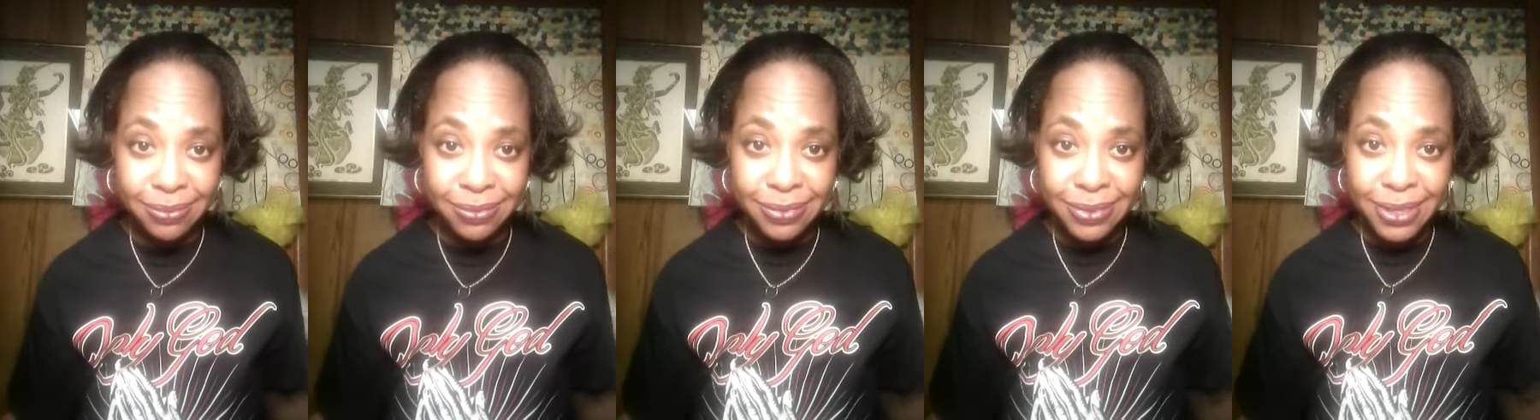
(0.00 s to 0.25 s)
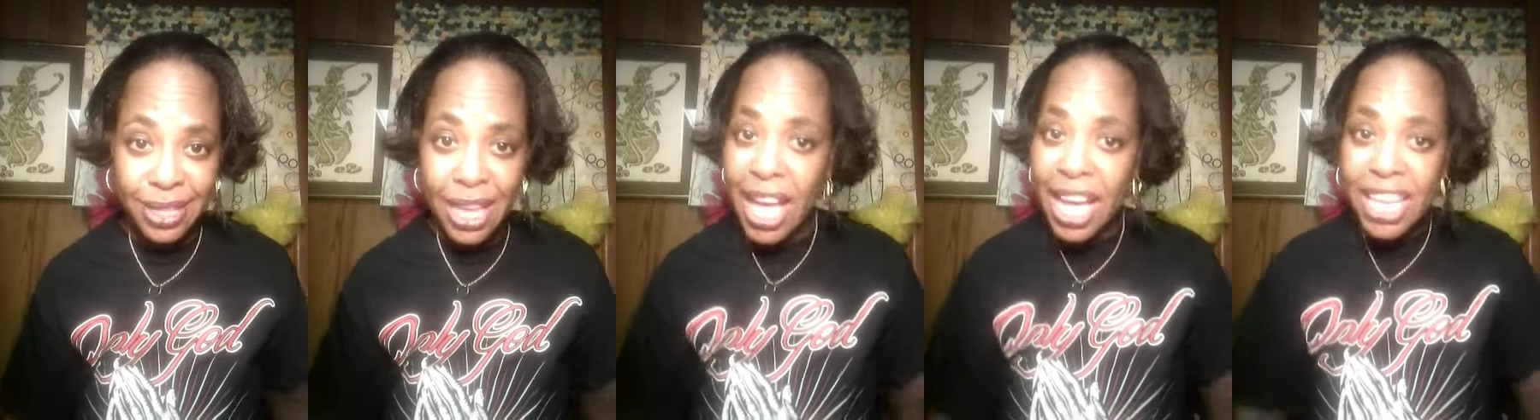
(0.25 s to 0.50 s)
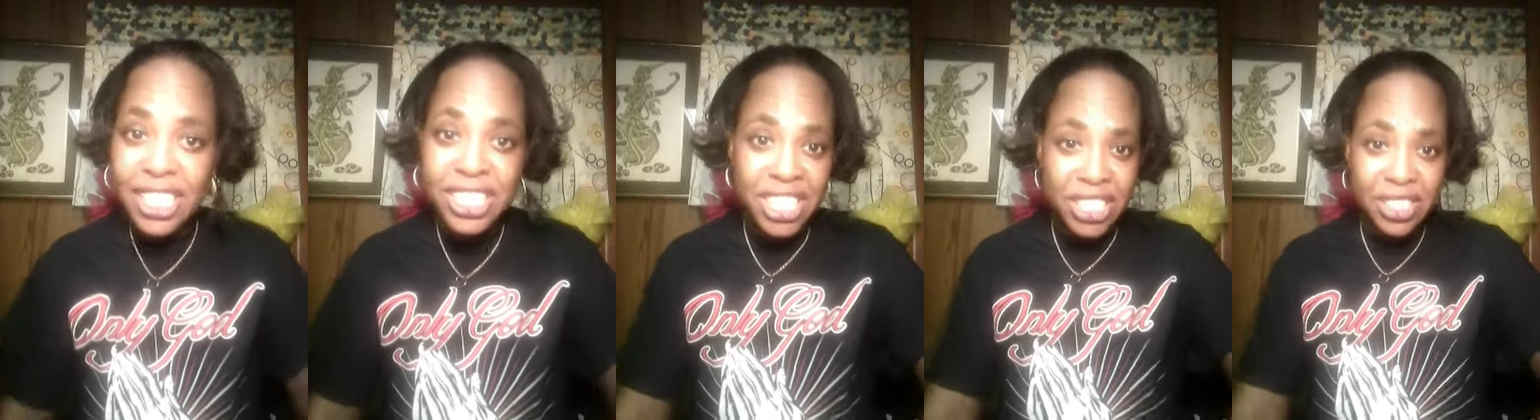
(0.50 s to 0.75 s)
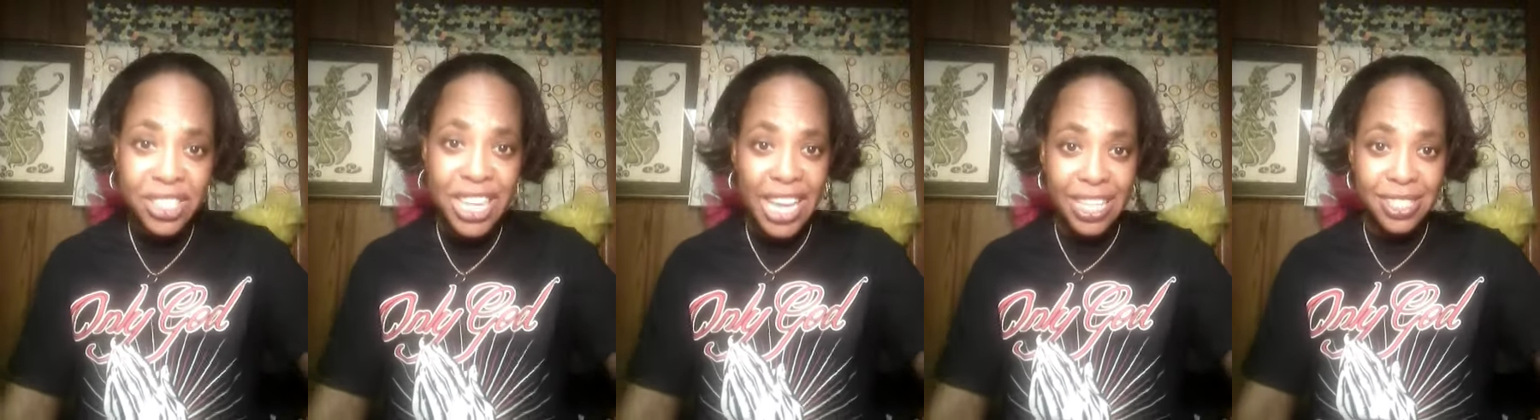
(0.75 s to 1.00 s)
Until
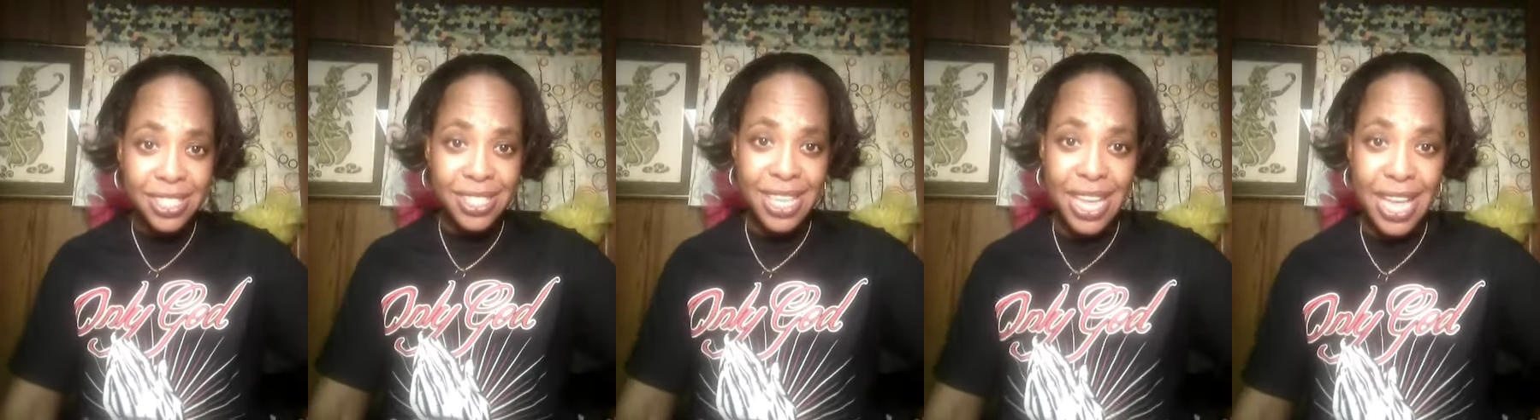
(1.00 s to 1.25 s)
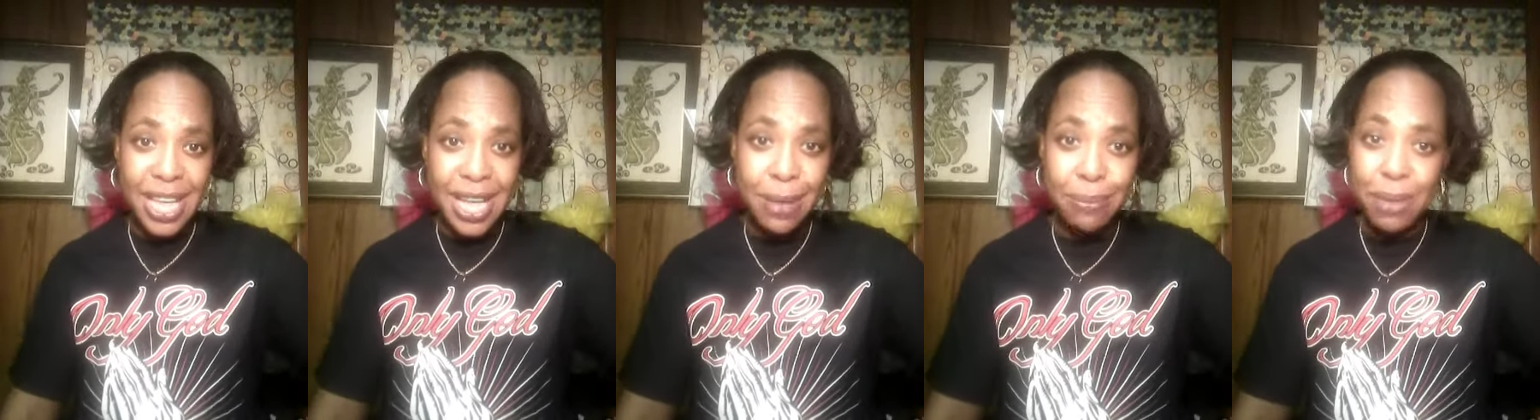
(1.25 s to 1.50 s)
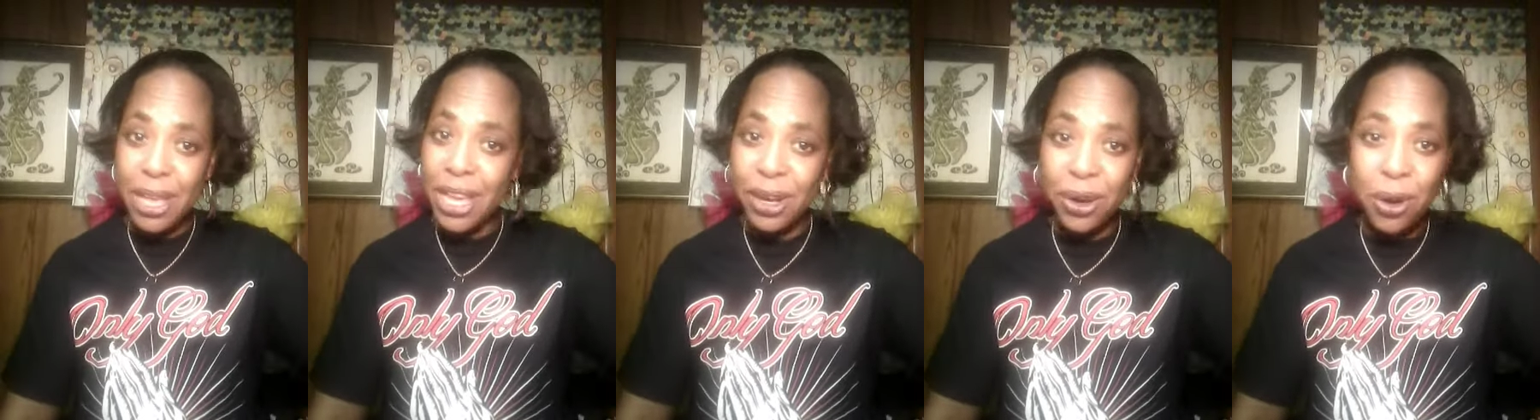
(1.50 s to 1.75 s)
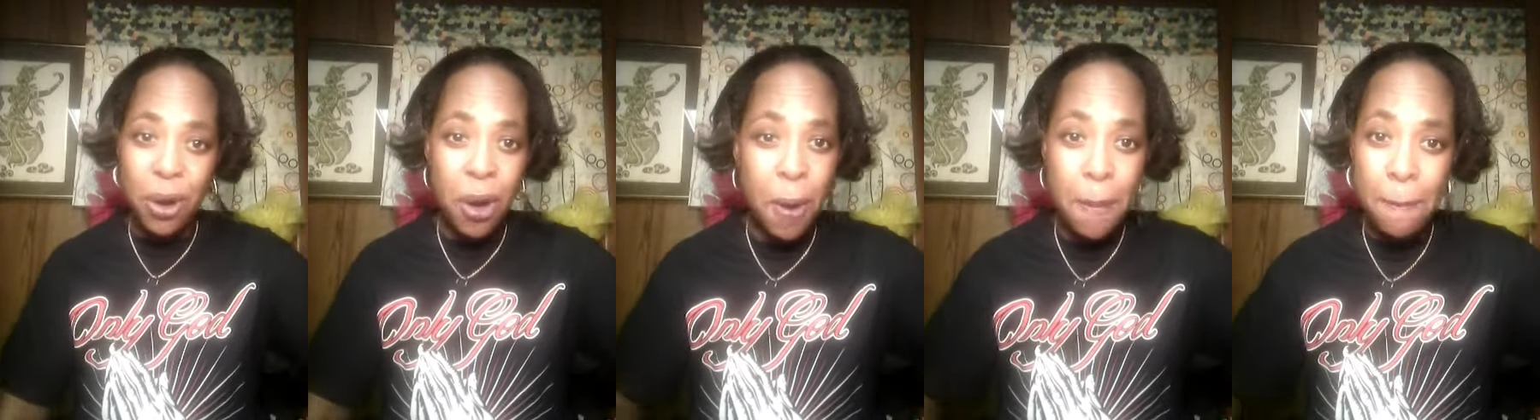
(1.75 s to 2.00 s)
next time, here
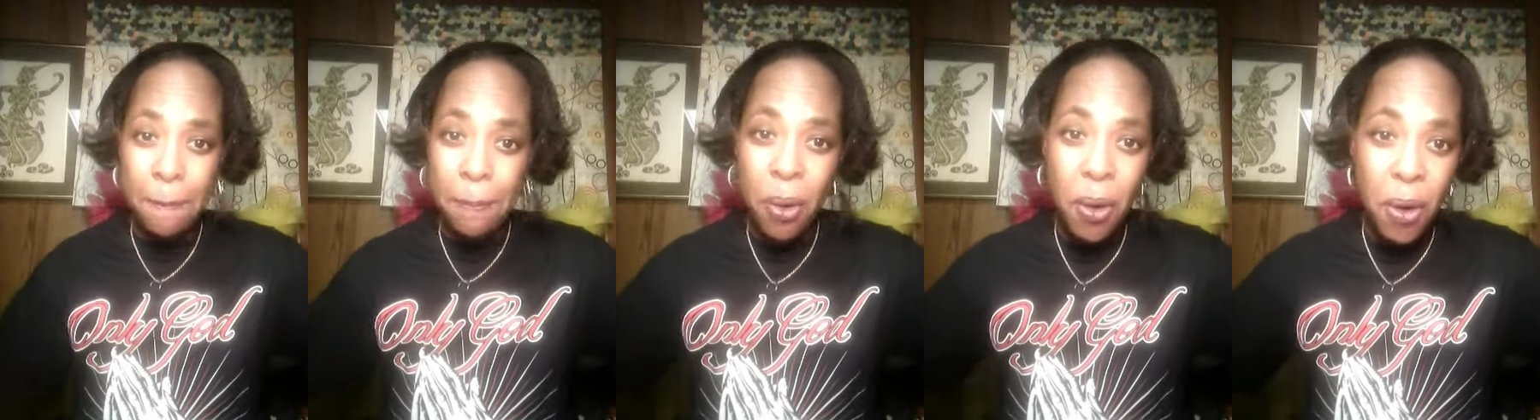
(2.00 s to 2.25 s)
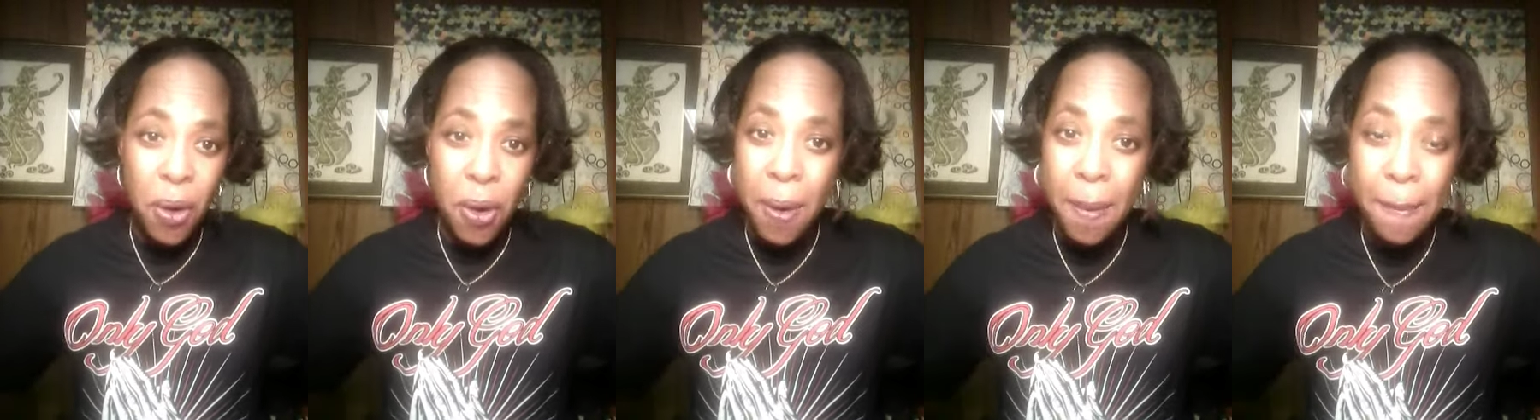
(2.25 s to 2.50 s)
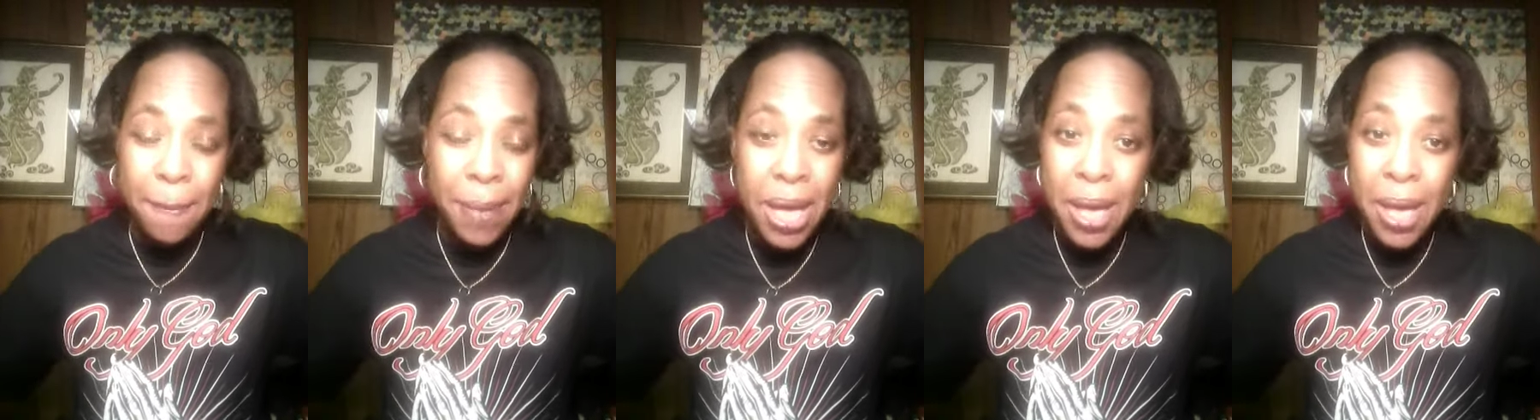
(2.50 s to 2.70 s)
on Poem